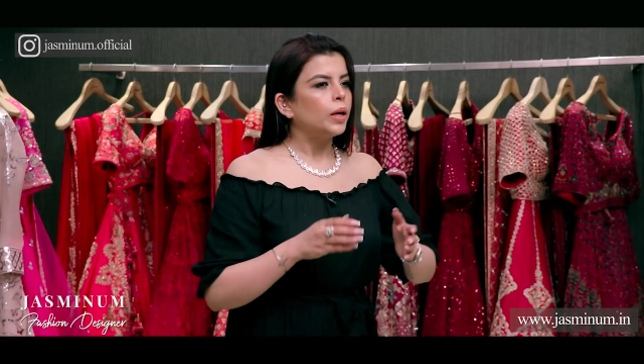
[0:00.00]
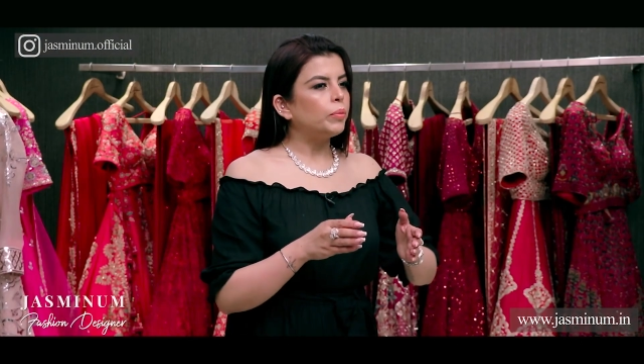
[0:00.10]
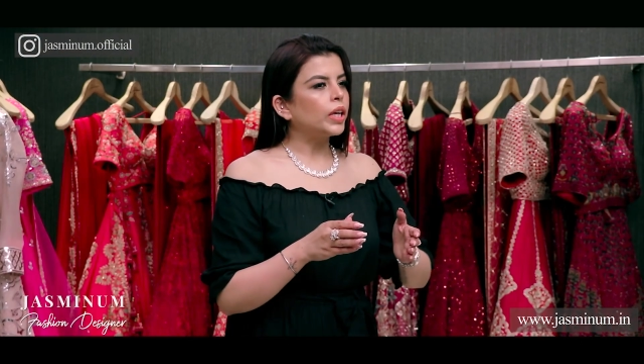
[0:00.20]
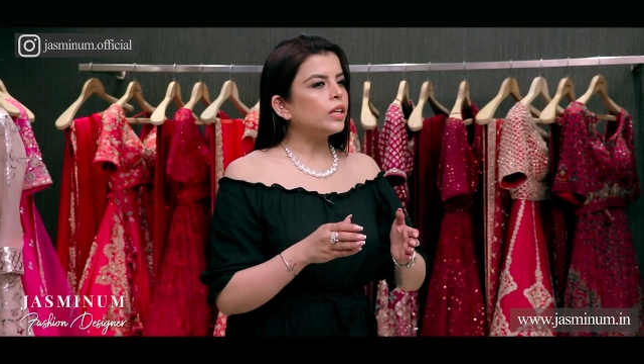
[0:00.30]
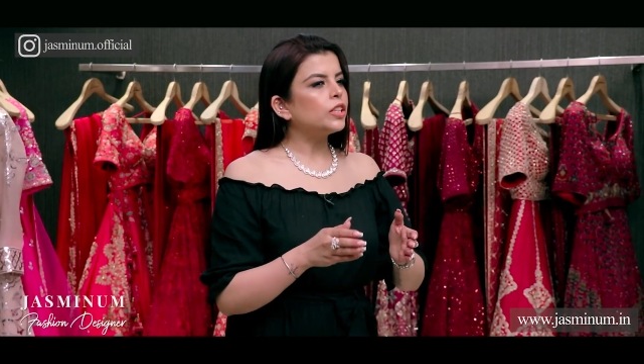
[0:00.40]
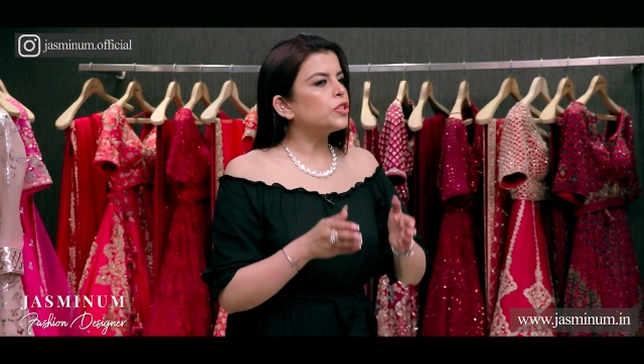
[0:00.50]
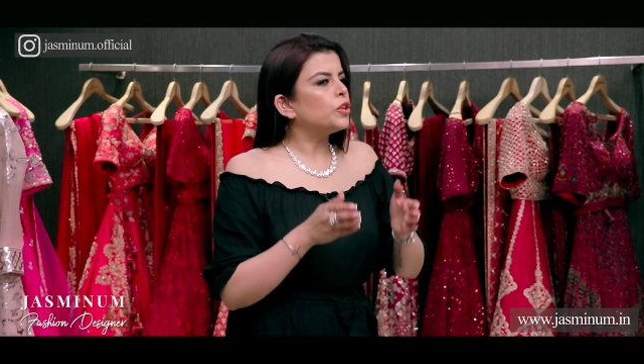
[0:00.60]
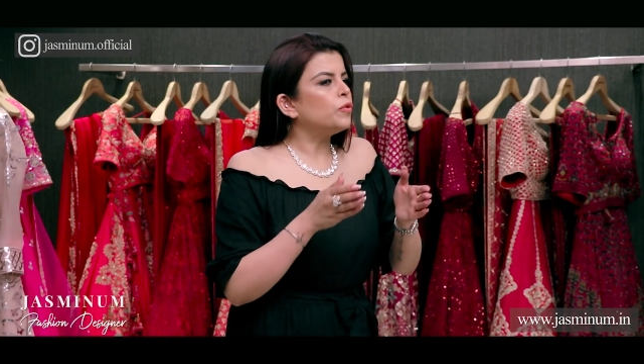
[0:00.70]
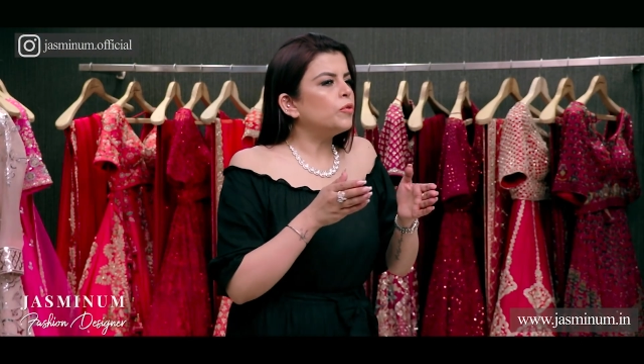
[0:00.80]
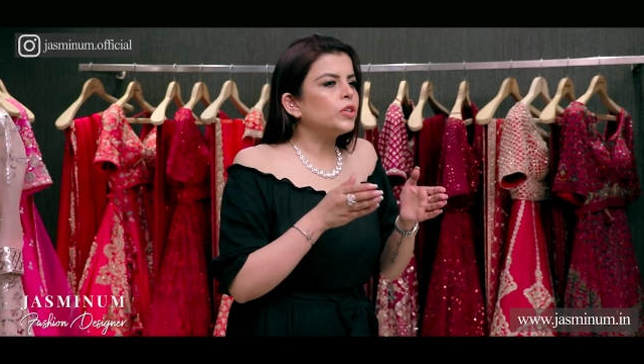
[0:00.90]
because
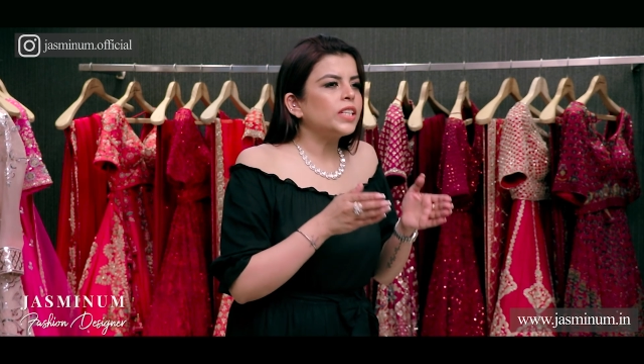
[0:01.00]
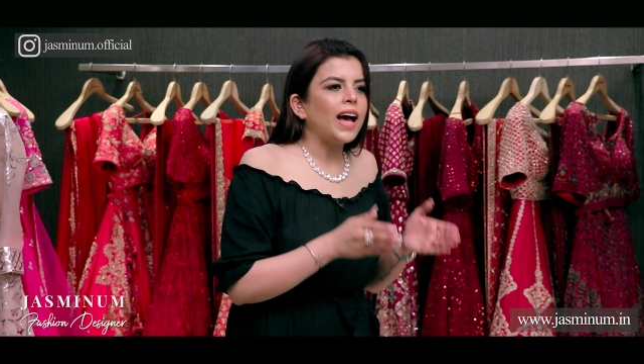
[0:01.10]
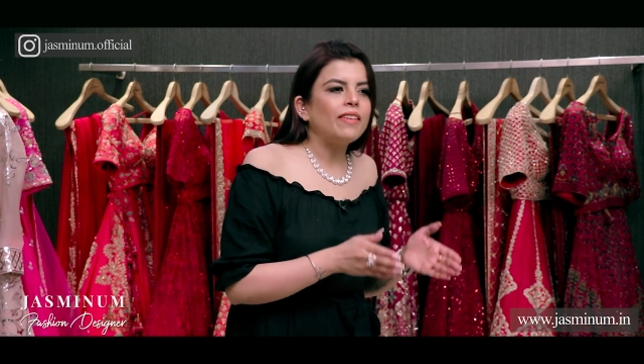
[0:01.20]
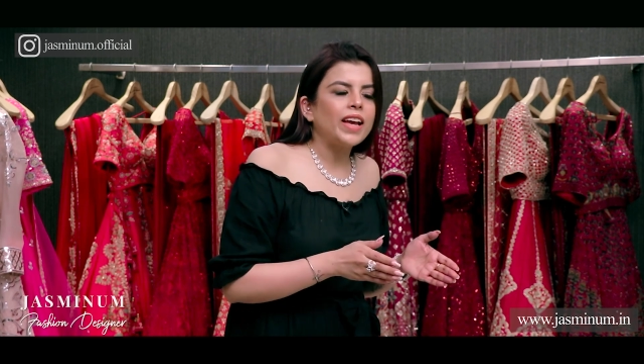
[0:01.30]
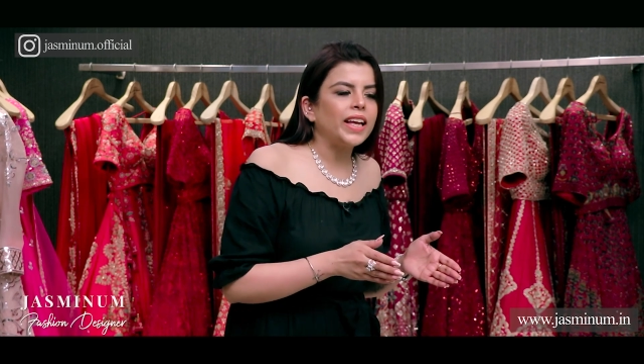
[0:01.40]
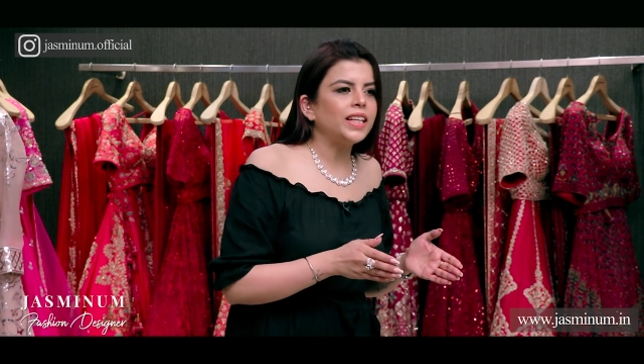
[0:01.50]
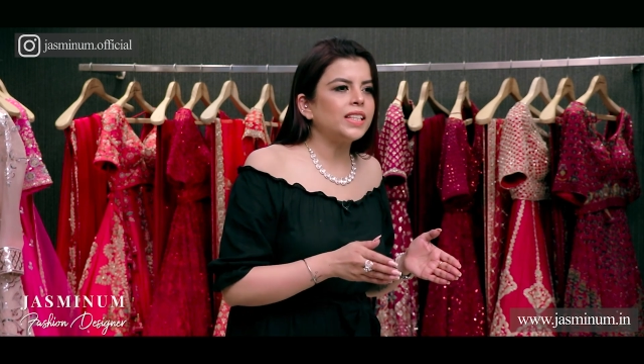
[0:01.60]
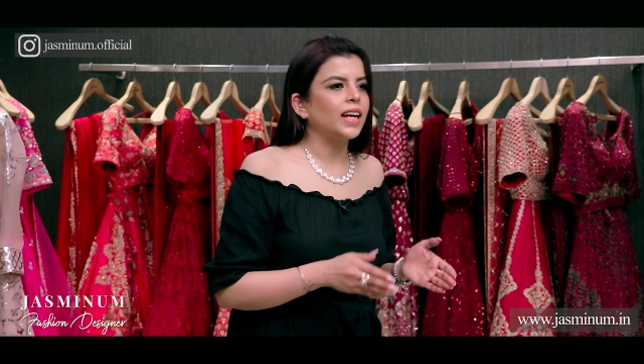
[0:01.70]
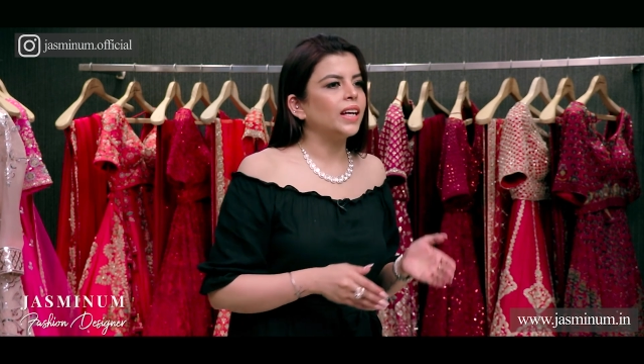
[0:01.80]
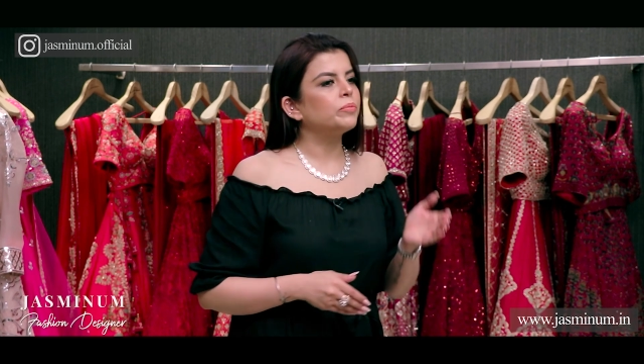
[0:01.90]
you won't have
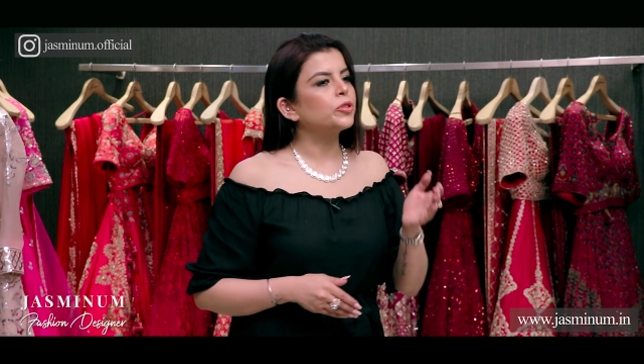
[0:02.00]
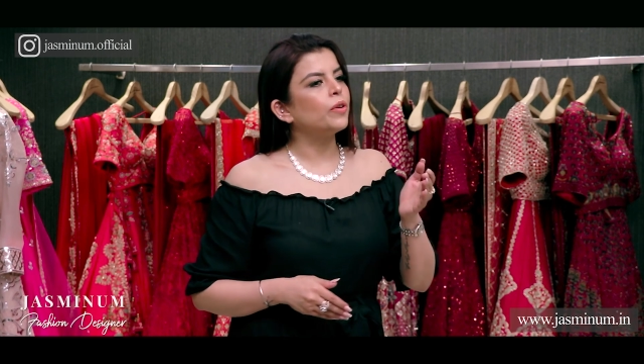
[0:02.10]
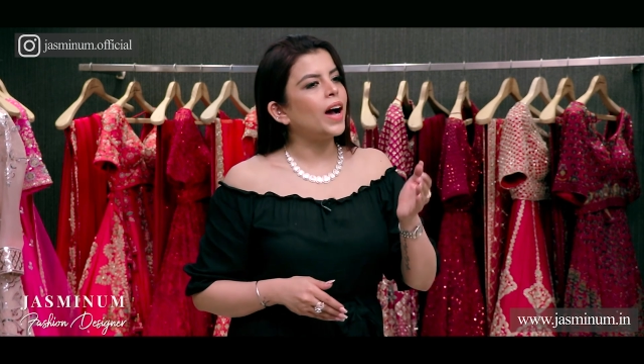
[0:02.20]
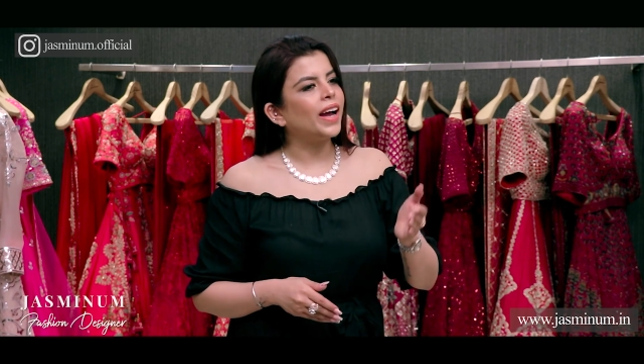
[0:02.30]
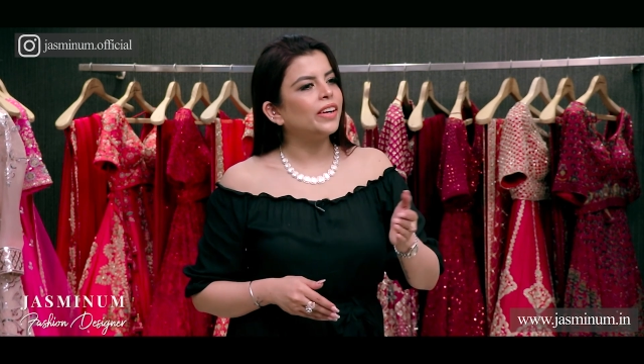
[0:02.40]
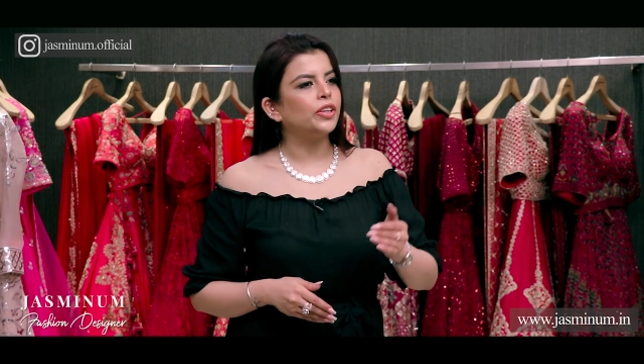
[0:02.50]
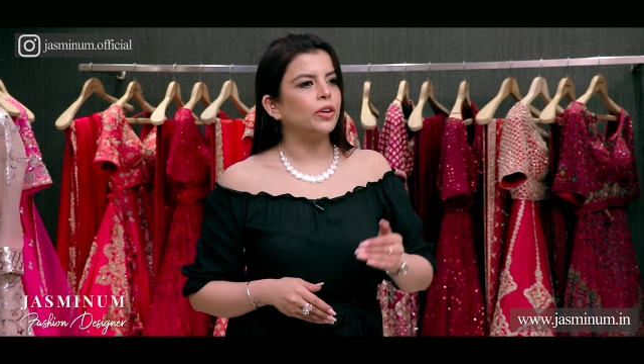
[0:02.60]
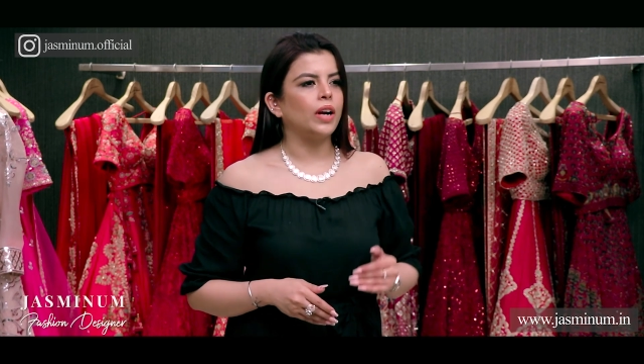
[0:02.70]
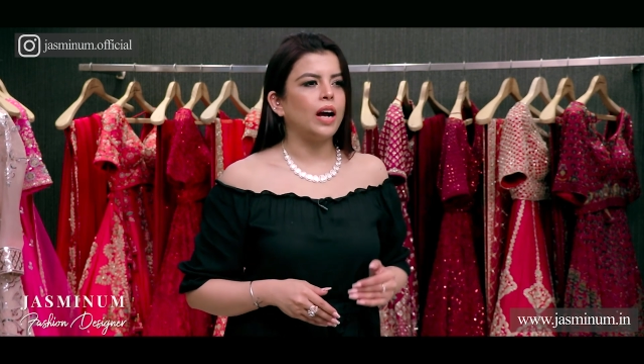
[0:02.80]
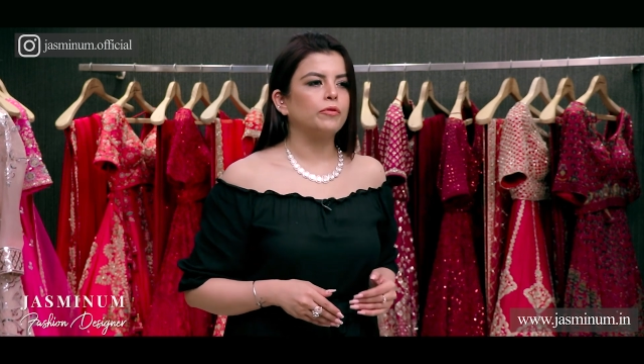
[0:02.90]
any time to iron
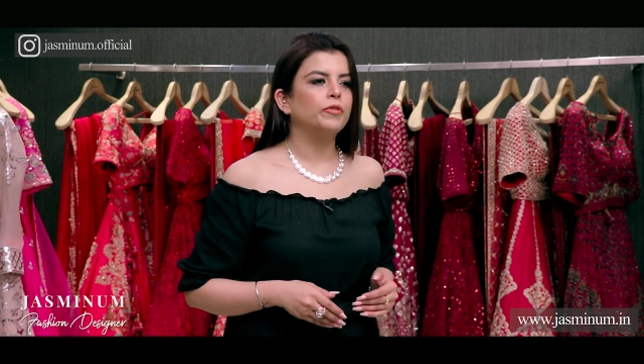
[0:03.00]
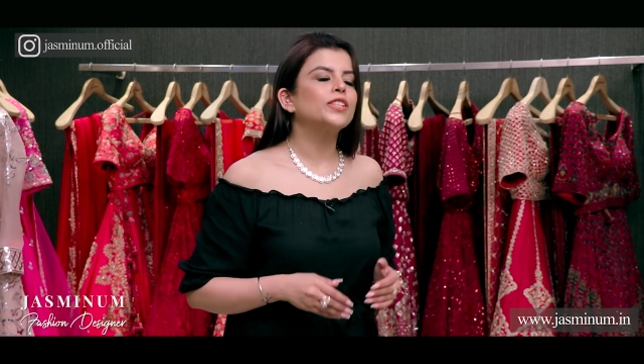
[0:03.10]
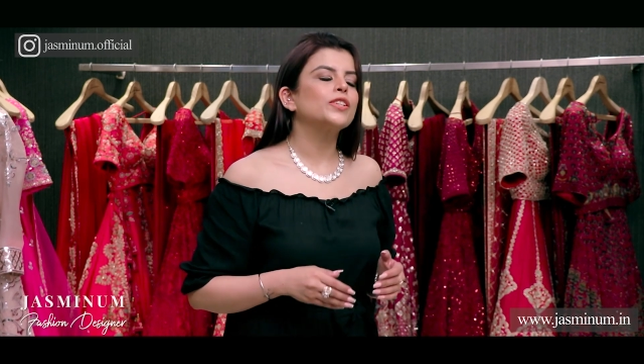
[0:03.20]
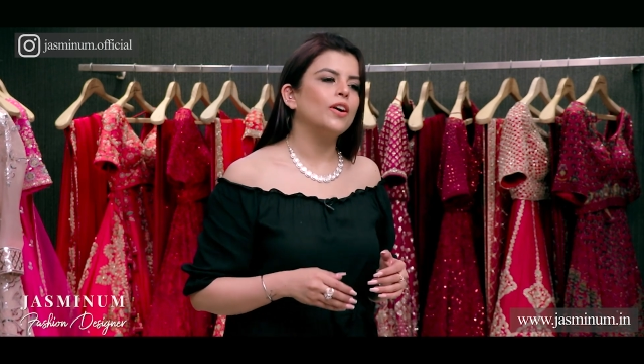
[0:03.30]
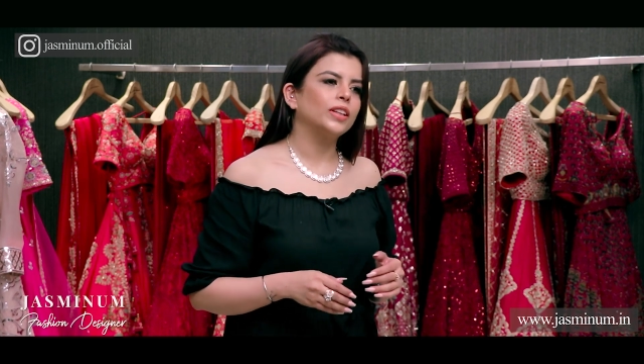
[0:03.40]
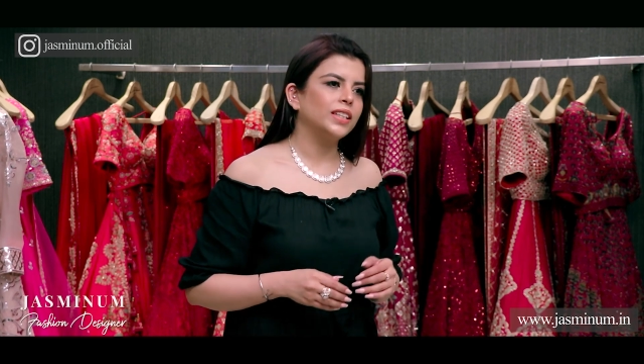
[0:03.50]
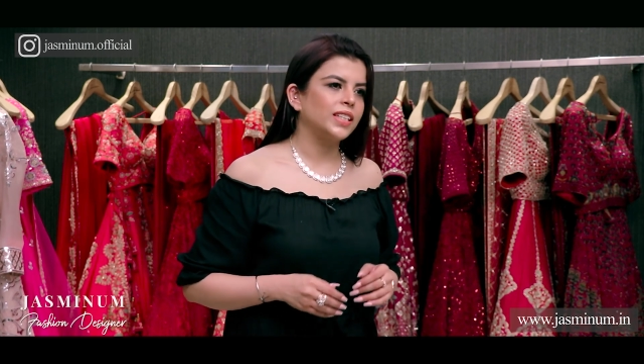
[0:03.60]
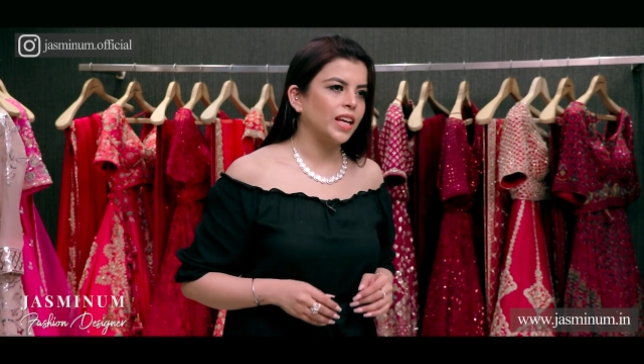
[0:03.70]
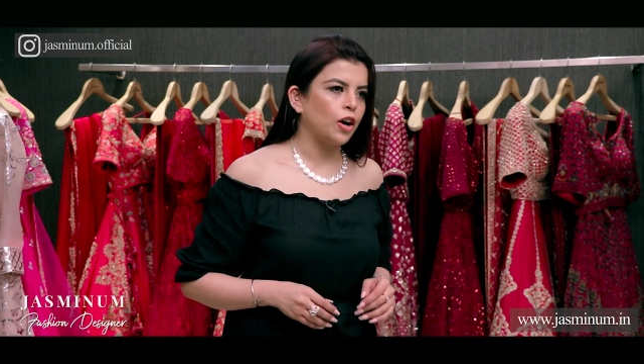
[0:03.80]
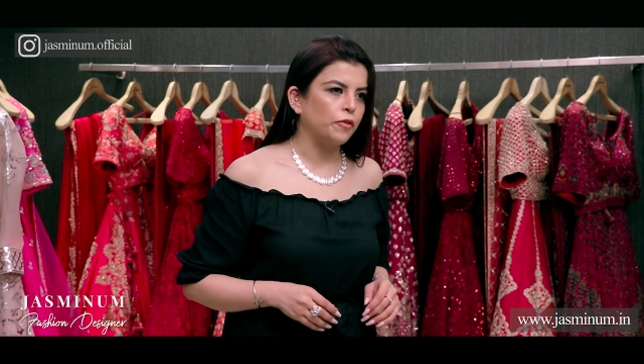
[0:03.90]
your outfits on the
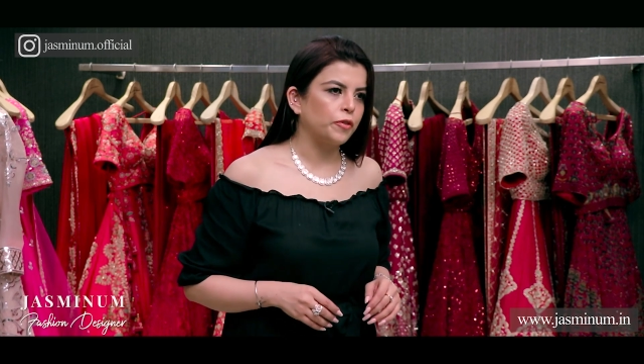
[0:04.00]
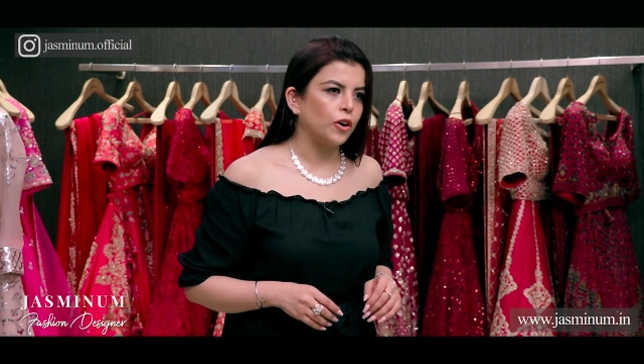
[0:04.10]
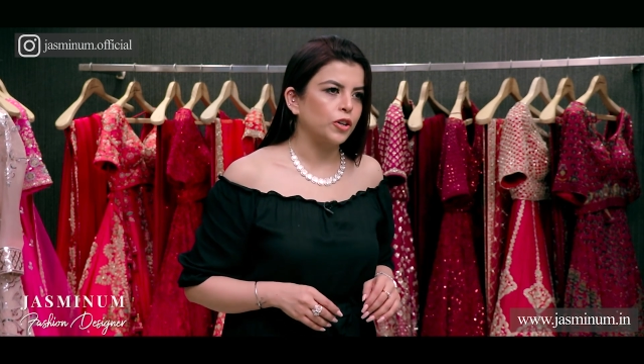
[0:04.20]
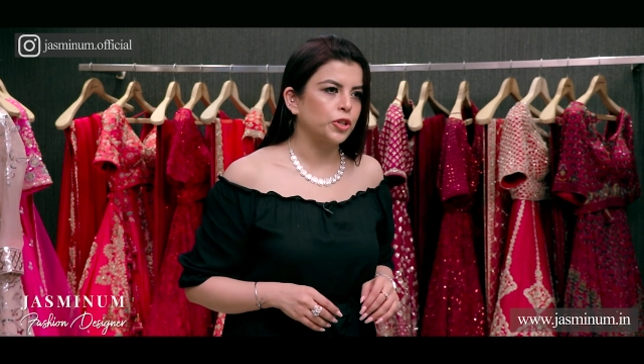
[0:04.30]
day of your